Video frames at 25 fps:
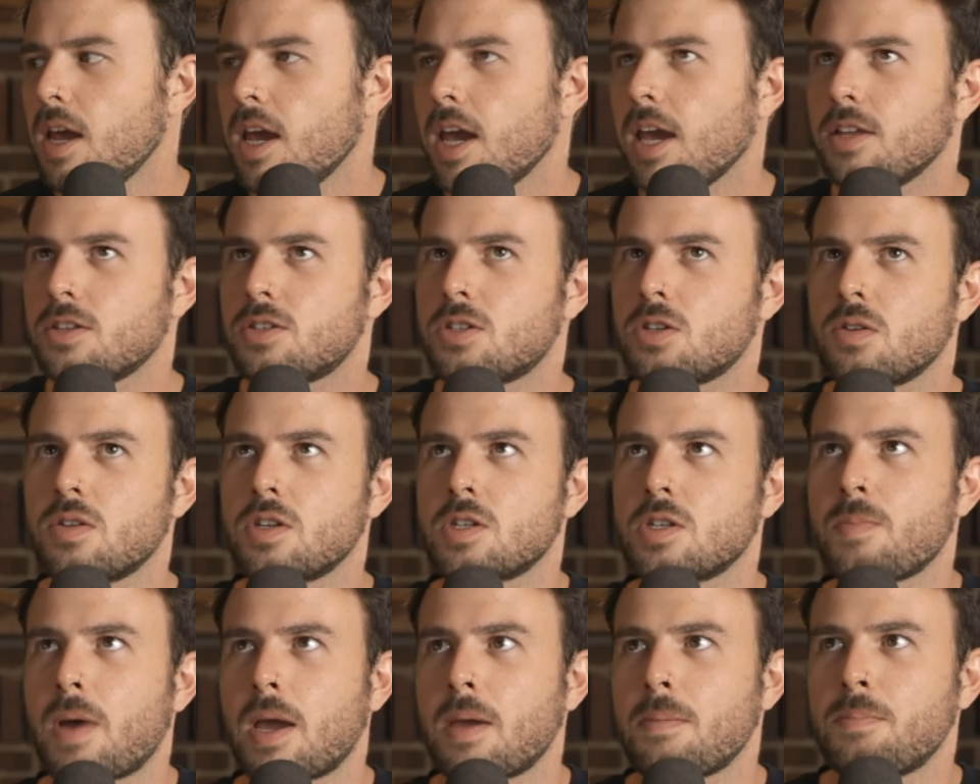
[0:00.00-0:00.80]
and so
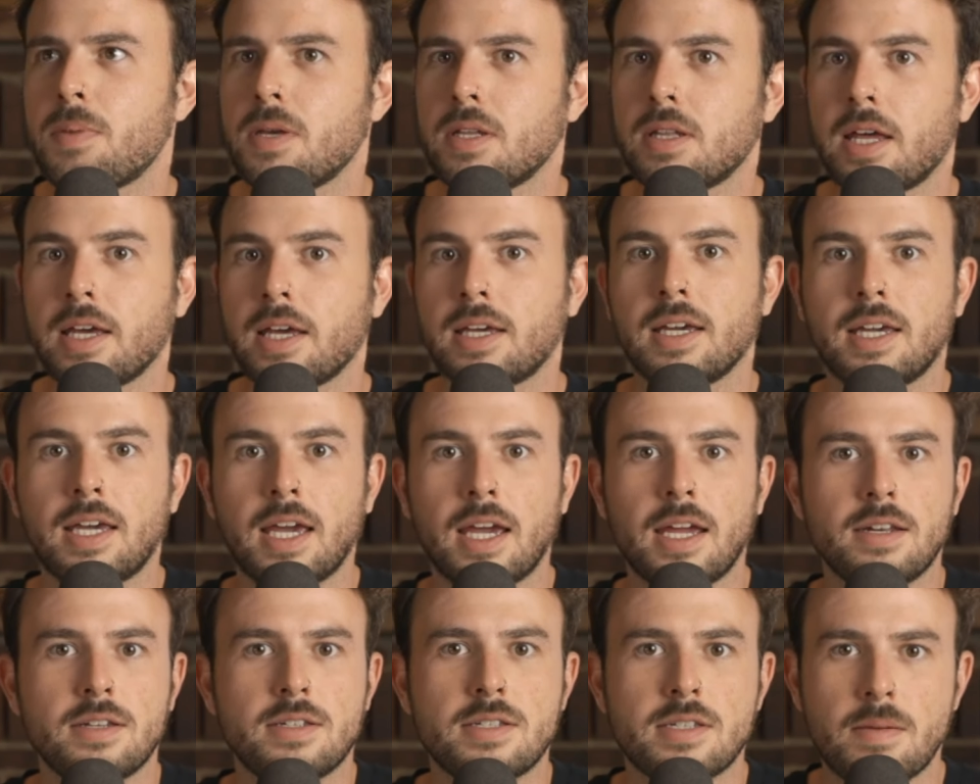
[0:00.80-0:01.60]
this might be like
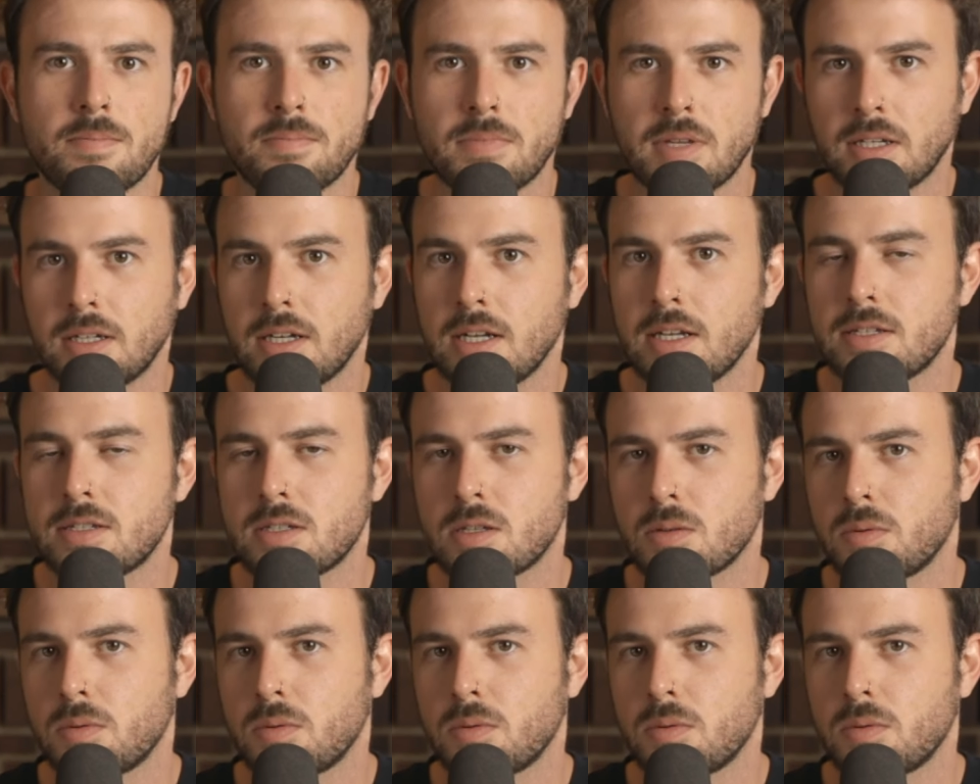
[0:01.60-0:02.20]
again something needs